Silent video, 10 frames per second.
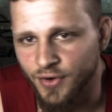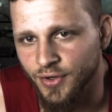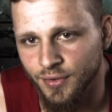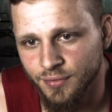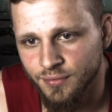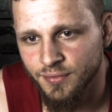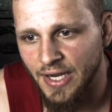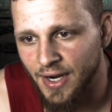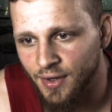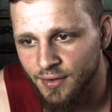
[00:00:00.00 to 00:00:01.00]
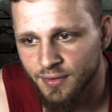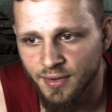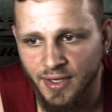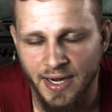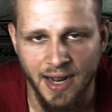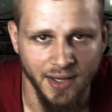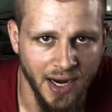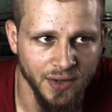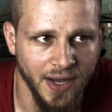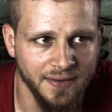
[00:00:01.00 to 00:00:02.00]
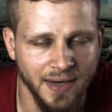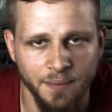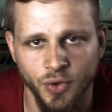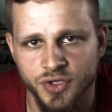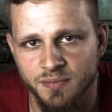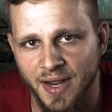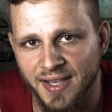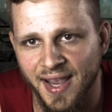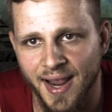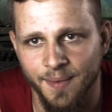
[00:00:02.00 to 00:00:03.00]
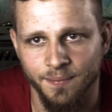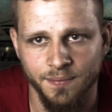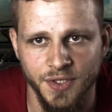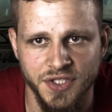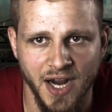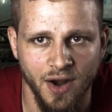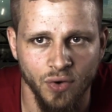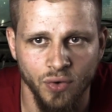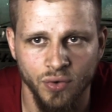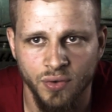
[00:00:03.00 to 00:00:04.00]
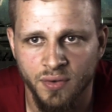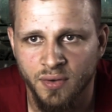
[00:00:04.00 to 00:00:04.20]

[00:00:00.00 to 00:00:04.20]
for you now, and I, I like that I'm using my camp to channel